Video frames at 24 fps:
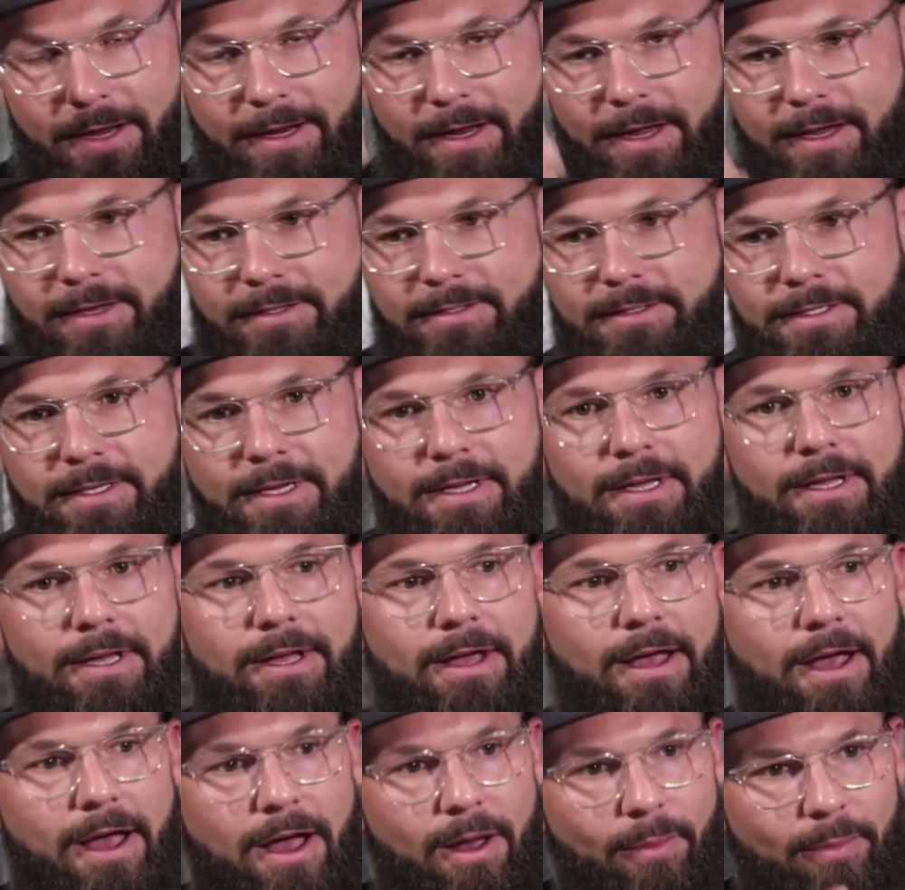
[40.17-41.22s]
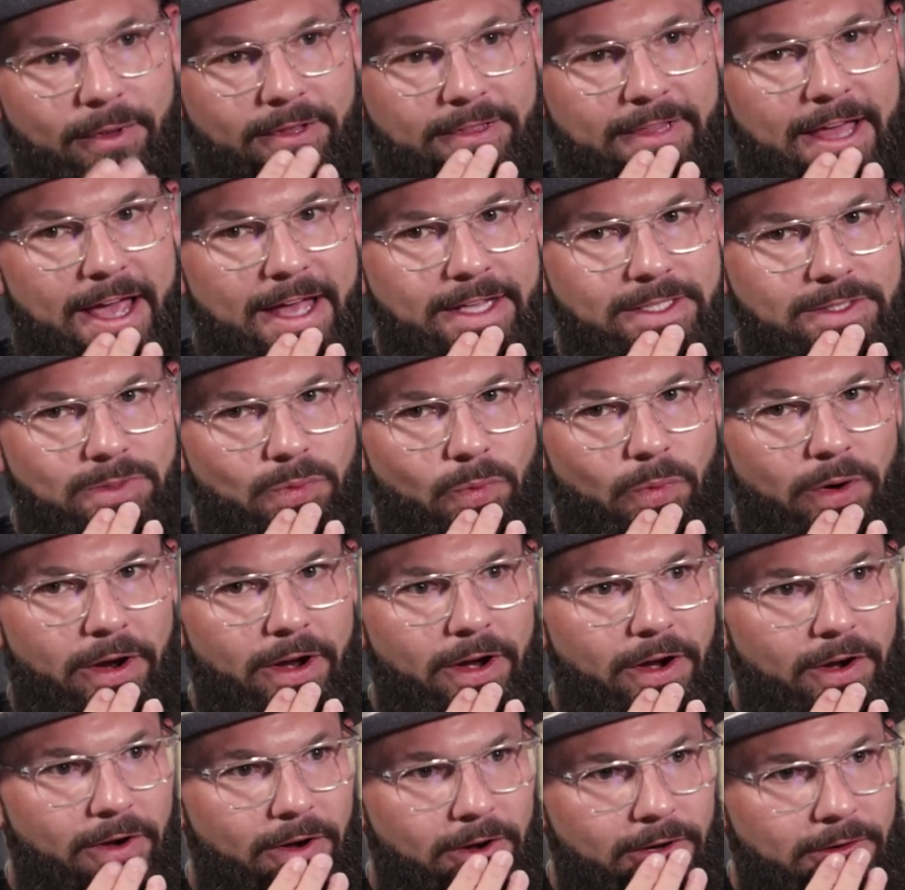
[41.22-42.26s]
I guess. Uh, but that's
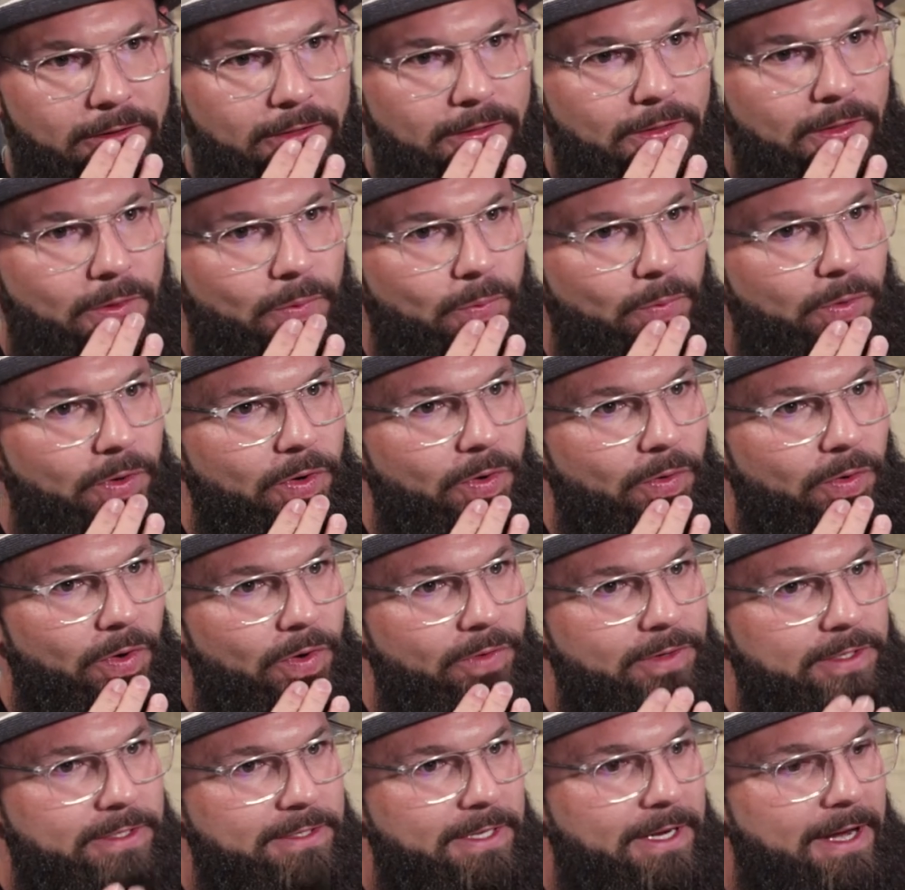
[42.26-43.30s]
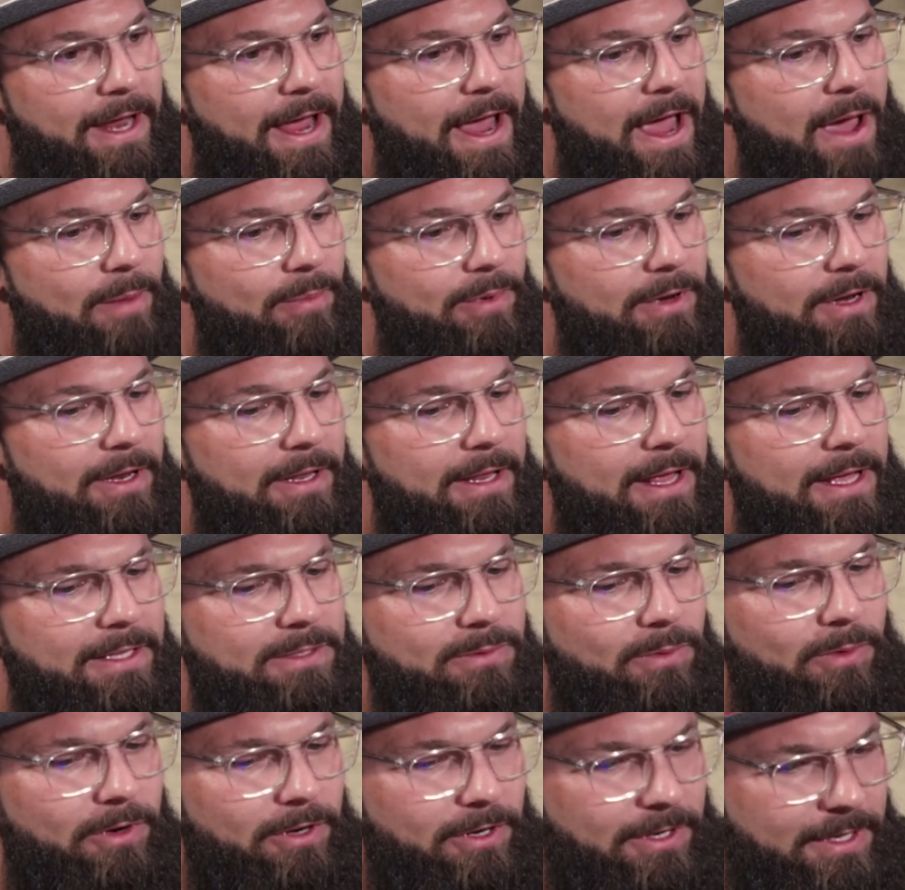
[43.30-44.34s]
where the real growth is going to happen, and
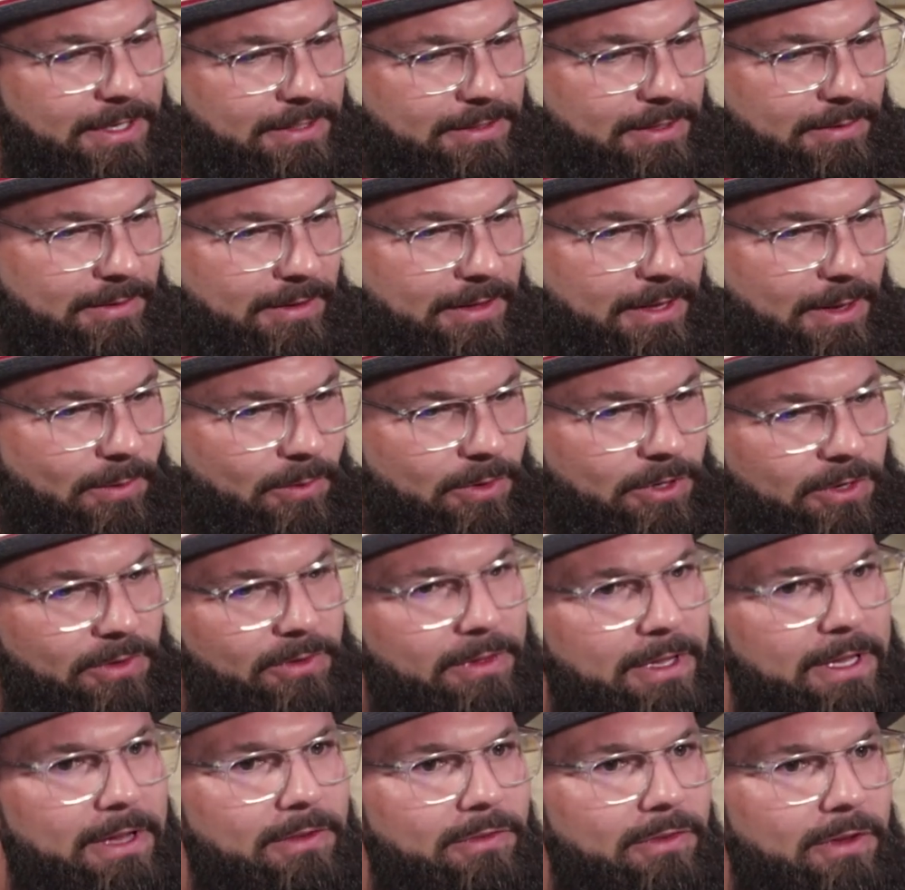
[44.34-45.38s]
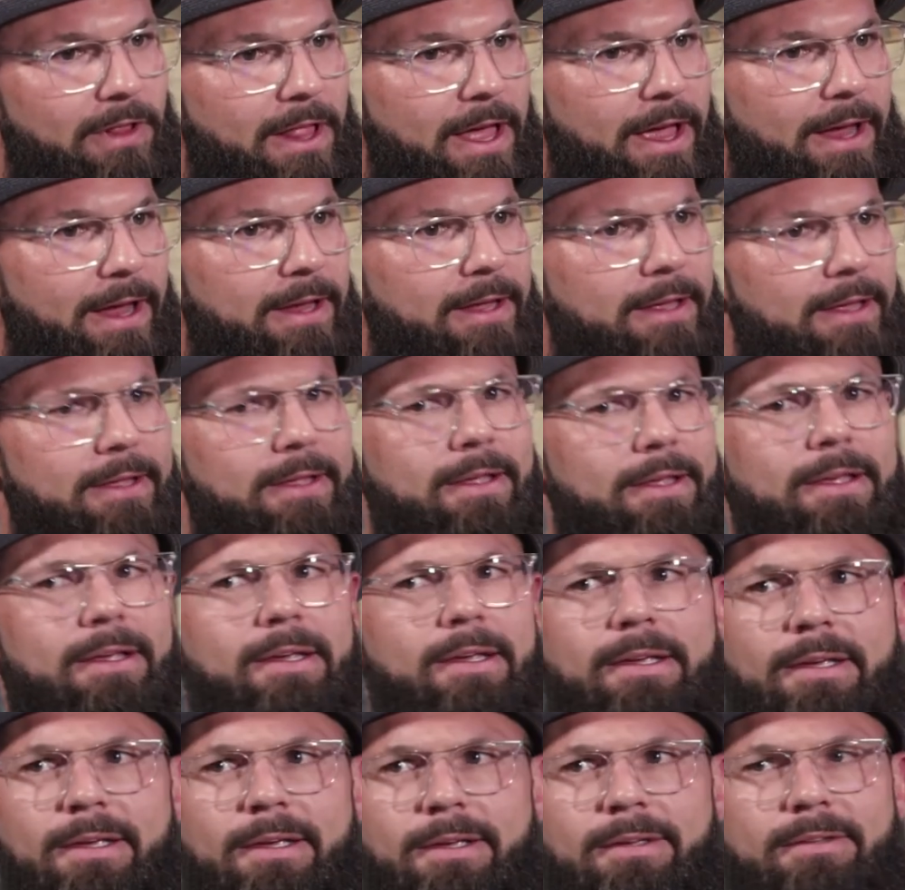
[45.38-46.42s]
that's where you get something that when you leave, you're like,
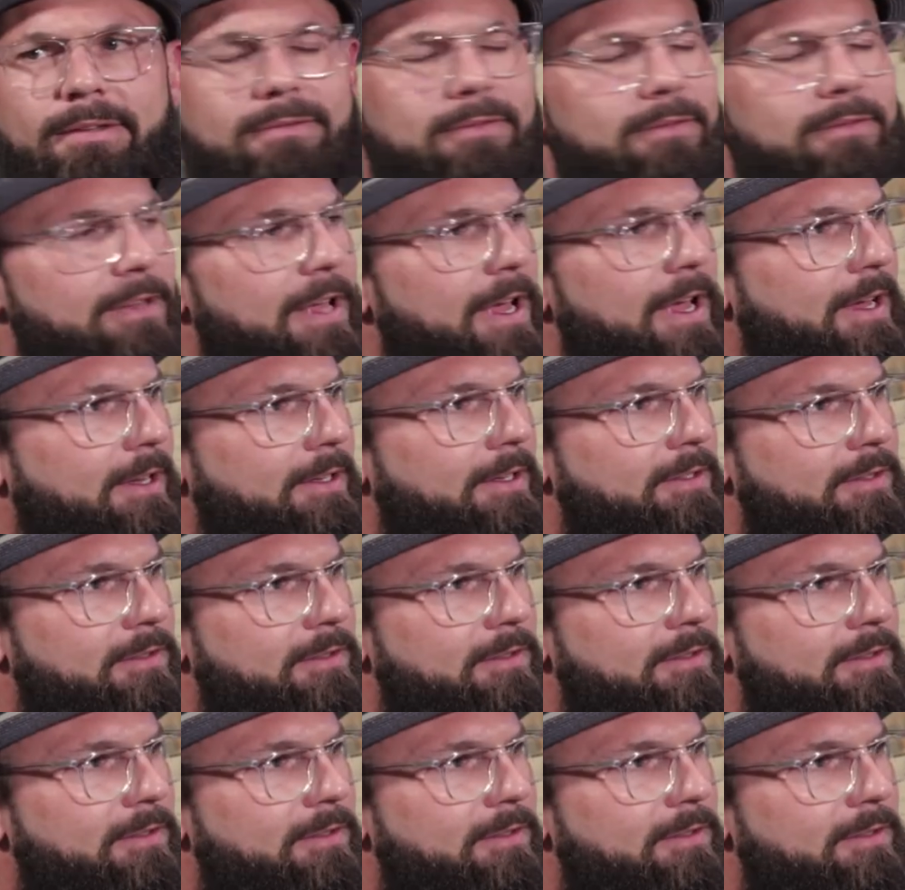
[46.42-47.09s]
dang,